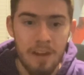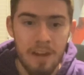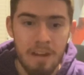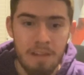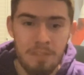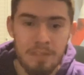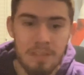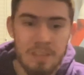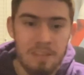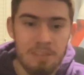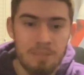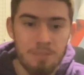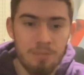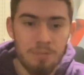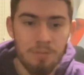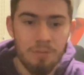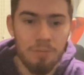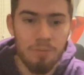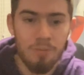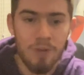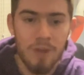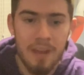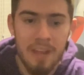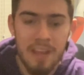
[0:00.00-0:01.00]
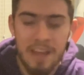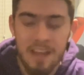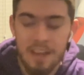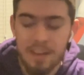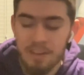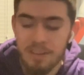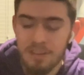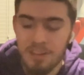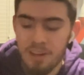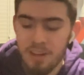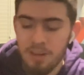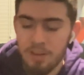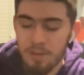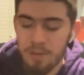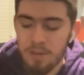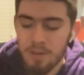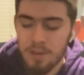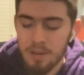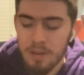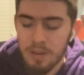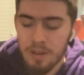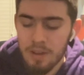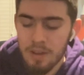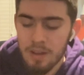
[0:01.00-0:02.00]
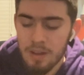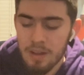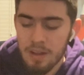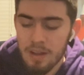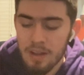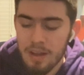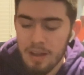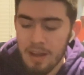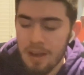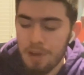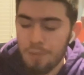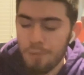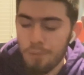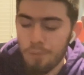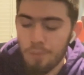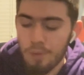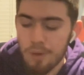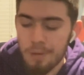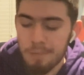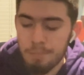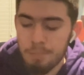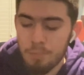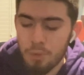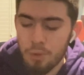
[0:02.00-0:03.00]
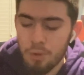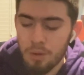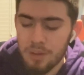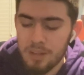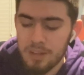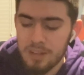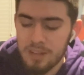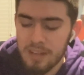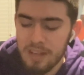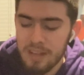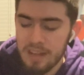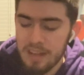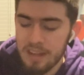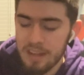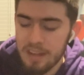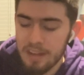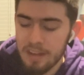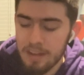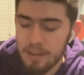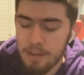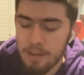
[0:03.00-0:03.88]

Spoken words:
I do want to end on one more thing.